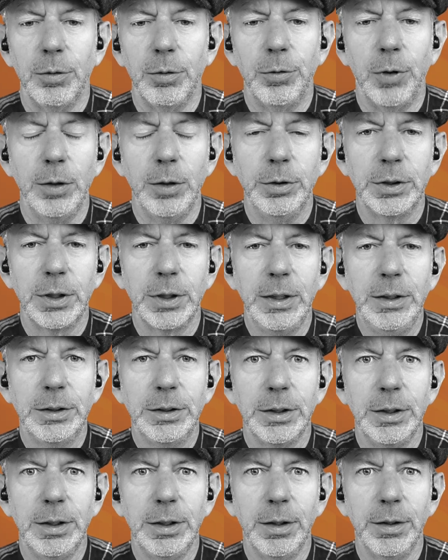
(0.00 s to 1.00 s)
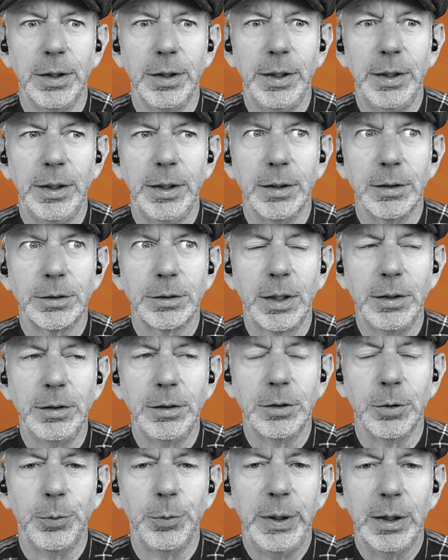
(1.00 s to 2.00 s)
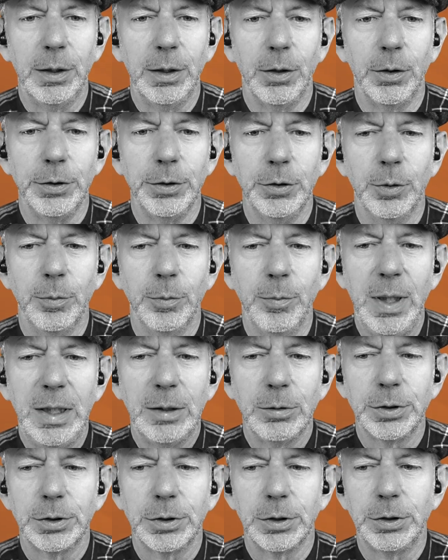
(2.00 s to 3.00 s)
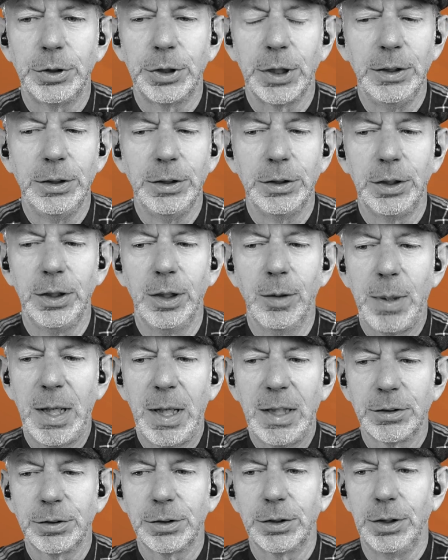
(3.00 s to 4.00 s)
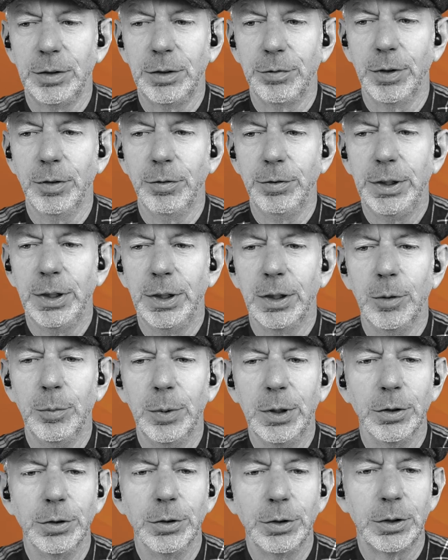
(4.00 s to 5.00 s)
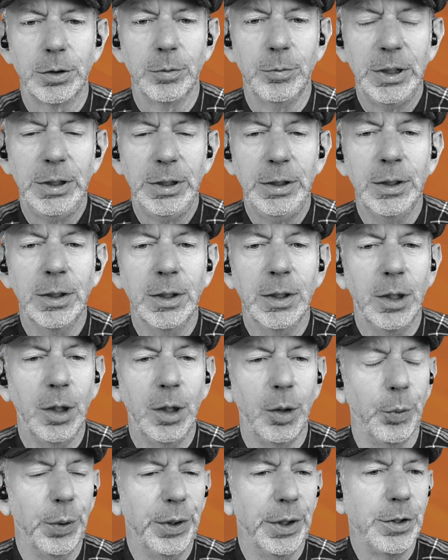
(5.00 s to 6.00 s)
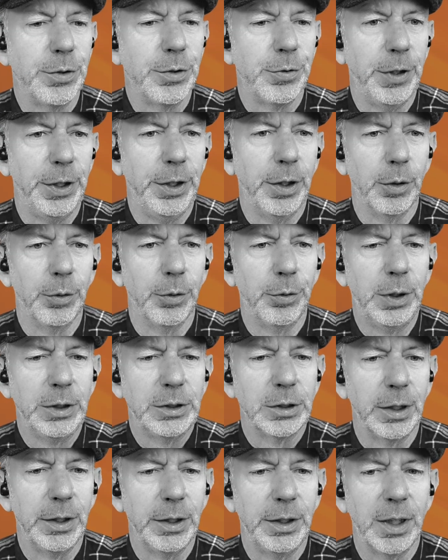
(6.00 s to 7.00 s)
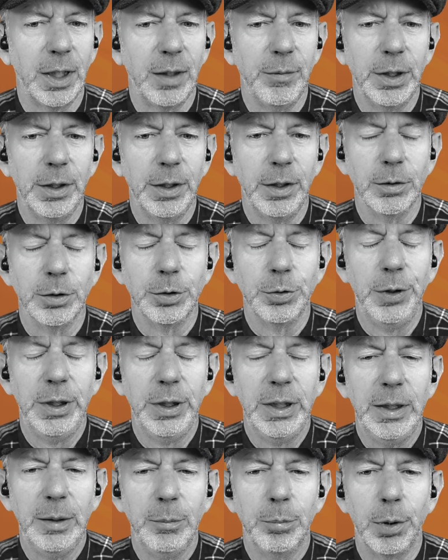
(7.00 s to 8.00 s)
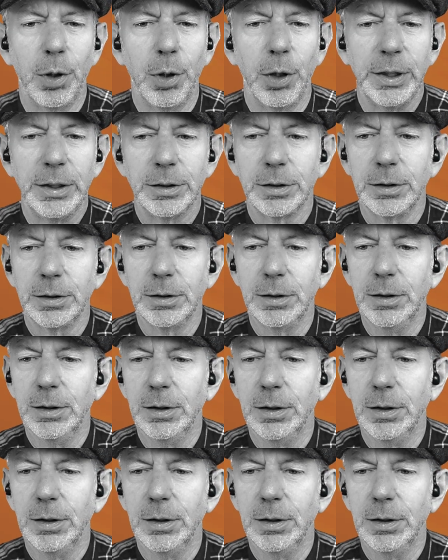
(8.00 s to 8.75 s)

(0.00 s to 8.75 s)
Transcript: rotating the center wheel on your mouse to change the opacity of the video, because to me, when this video originally came in, it was really bright.